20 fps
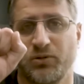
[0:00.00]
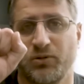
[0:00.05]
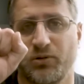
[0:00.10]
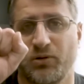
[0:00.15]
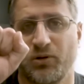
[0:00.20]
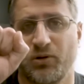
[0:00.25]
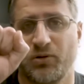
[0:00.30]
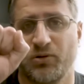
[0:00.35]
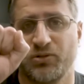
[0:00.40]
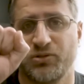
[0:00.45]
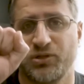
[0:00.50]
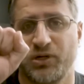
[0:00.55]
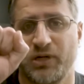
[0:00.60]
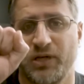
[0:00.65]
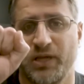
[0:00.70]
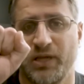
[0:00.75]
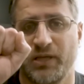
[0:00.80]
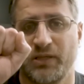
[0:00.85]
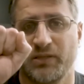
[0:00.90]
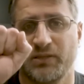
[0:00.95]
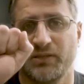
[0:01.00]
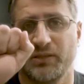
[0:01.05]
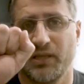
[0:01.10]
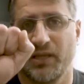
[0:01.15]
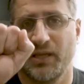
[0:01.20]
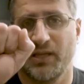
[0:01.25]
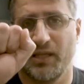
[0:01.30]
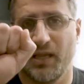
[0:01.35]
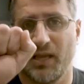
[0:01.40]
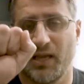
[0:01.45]
close your hand
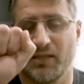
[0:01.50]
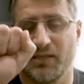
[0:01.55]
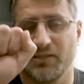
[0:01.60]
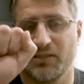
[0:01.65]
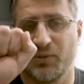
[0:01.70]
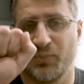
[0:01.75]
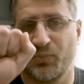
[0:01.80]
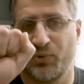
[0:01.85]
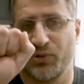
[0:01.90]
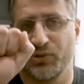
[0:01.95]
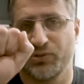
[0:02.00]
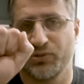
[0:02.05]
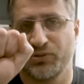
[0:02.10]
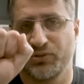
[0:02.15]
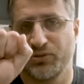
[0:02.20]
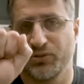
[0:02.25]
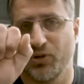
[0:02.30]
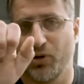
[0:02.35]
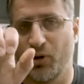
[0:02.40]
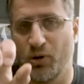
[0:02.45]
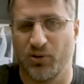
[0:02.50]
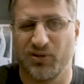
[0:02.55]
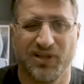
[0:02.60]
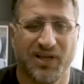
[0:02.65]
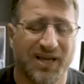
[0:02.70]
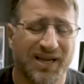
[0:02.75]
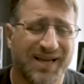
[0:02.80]
and ask the person to hold.